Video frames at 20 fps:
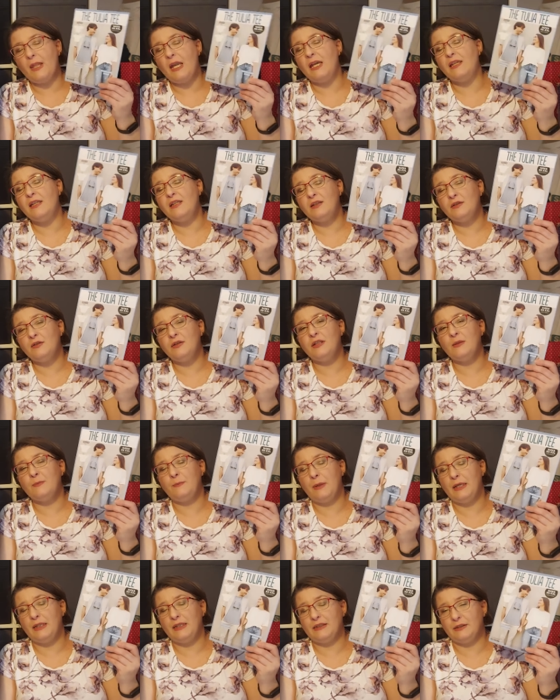I saw this
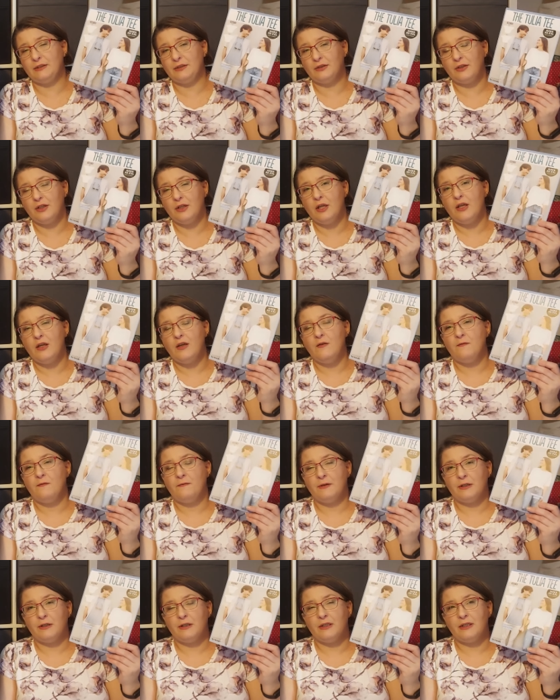pattern
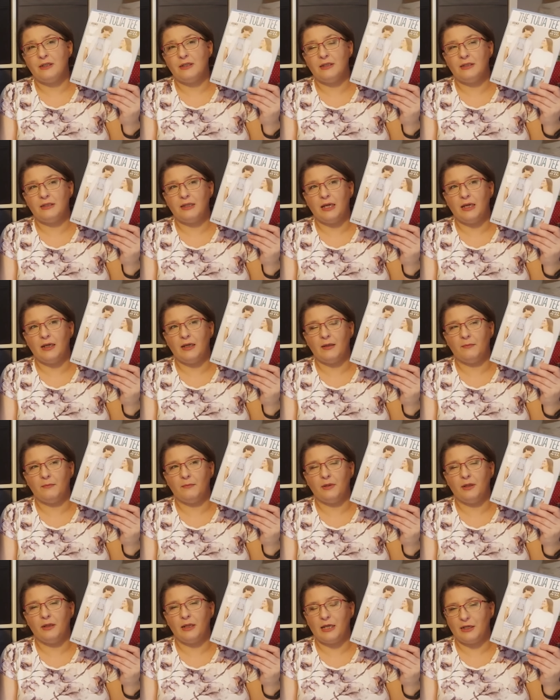first time
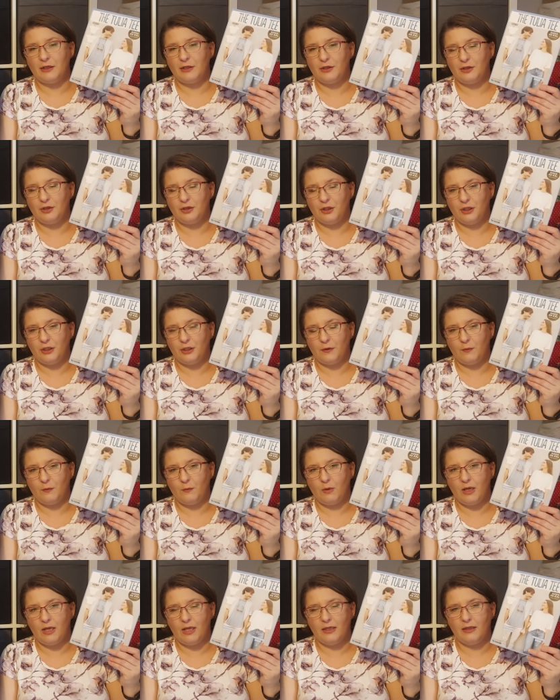last year
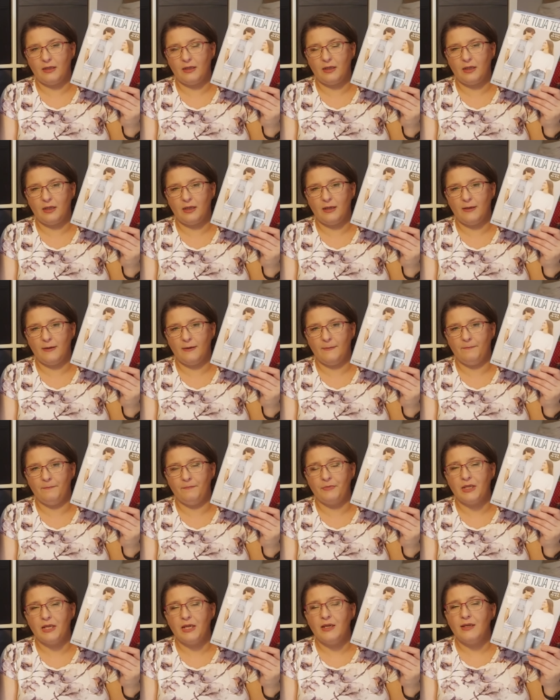when um,
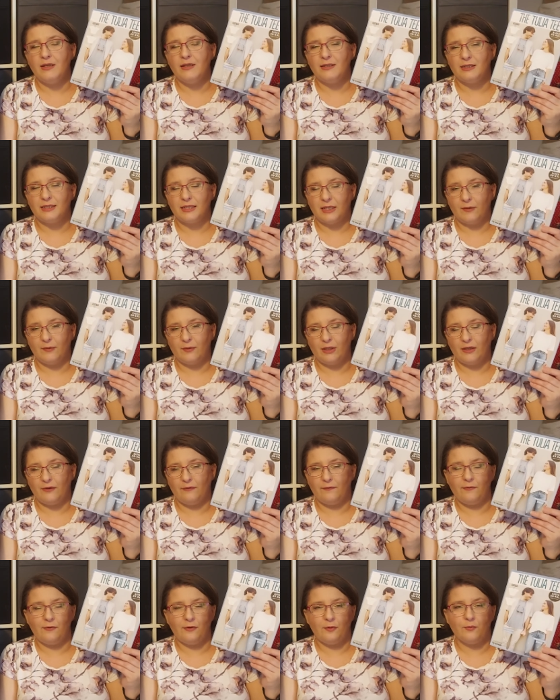Sarah
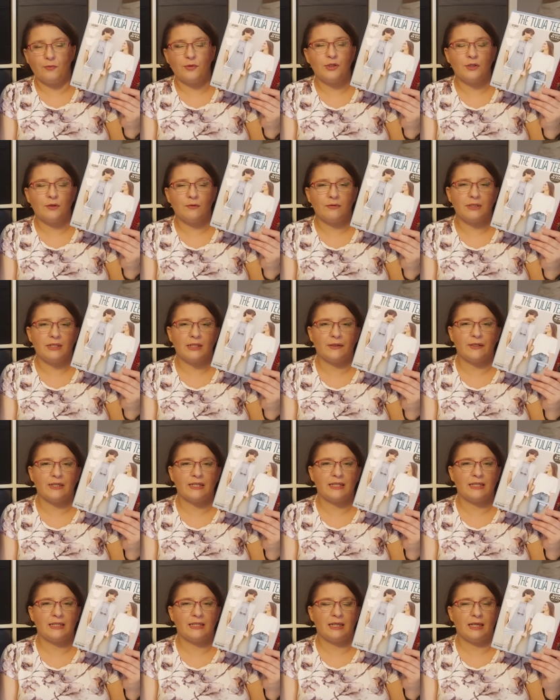from So Sarah
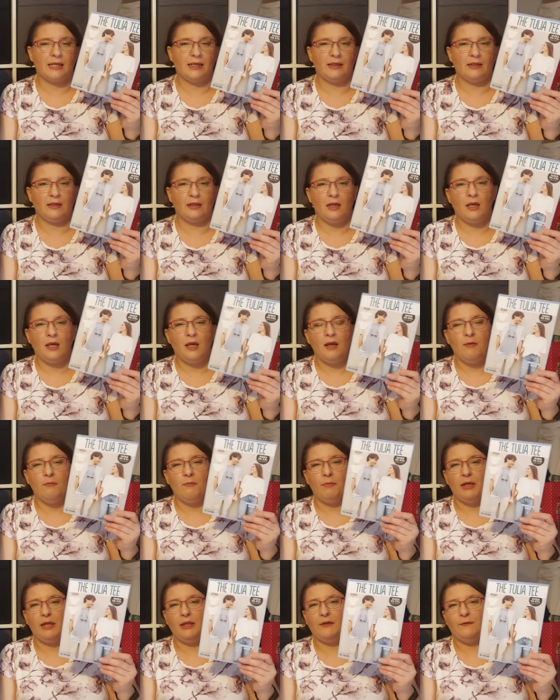Style
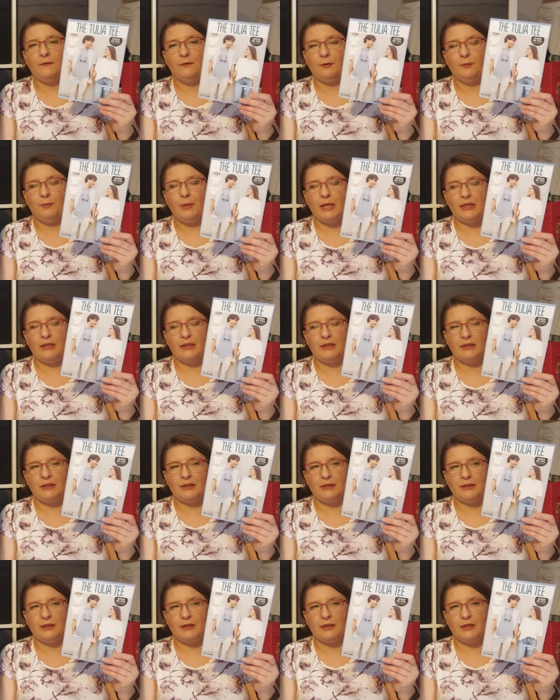made few
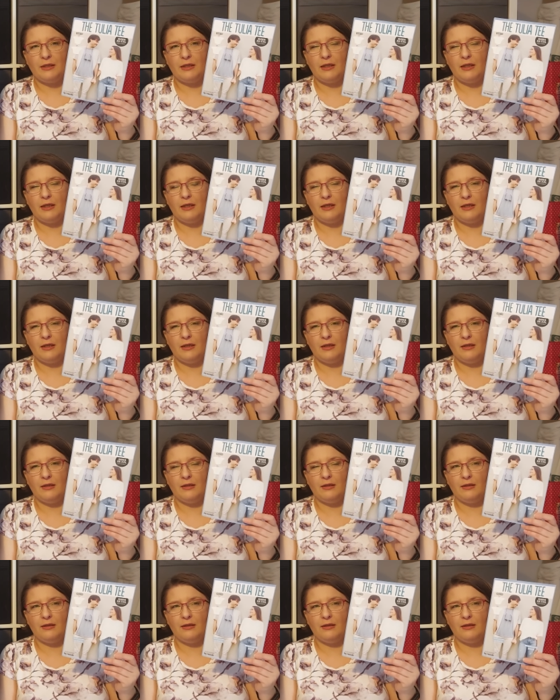patterns uh, in